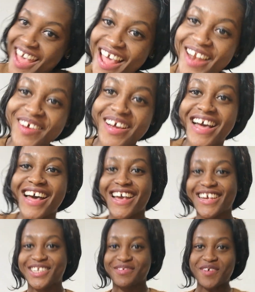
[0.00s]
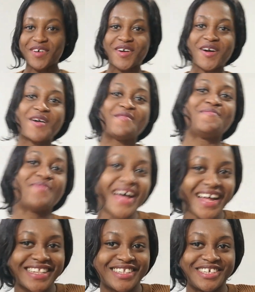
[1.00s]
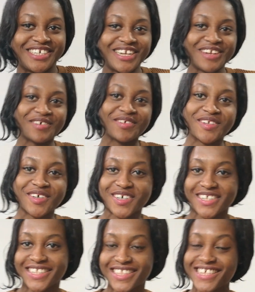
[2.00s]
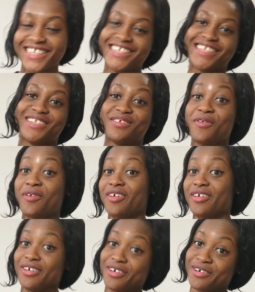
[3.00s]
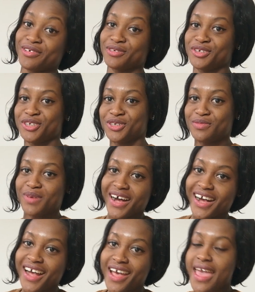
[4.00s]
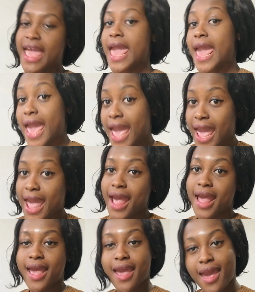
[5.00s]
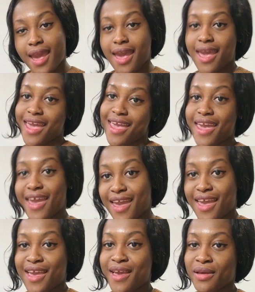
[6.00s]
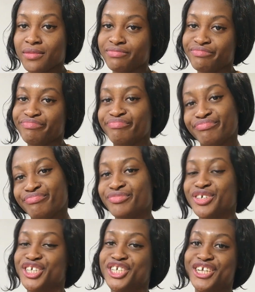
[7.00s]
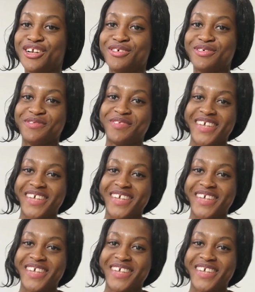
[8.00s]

Hello guys, welcome back to Chilo Talks. This is your girl Joma, aka Chilo.